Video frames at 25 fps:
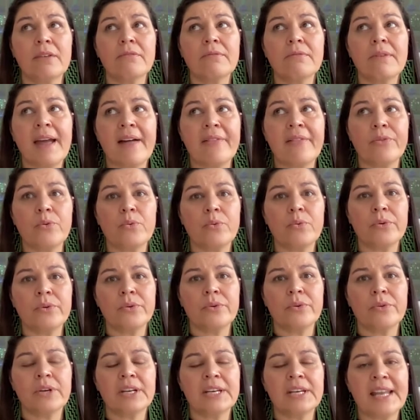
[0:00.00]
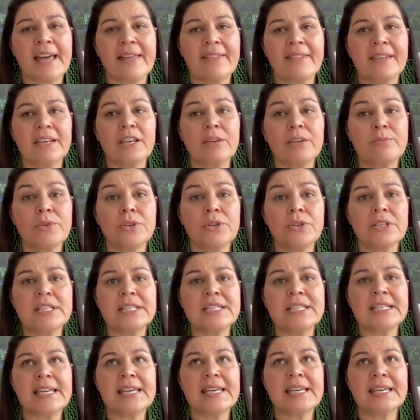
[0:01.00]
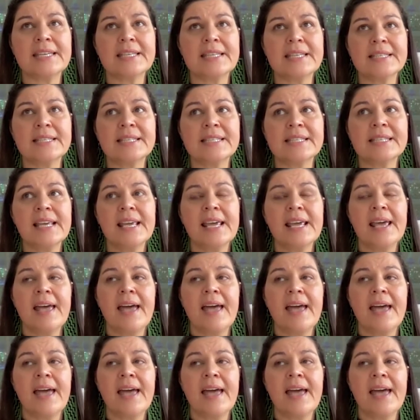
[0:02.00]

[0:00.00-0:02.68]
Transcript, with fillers: around the world and other communities.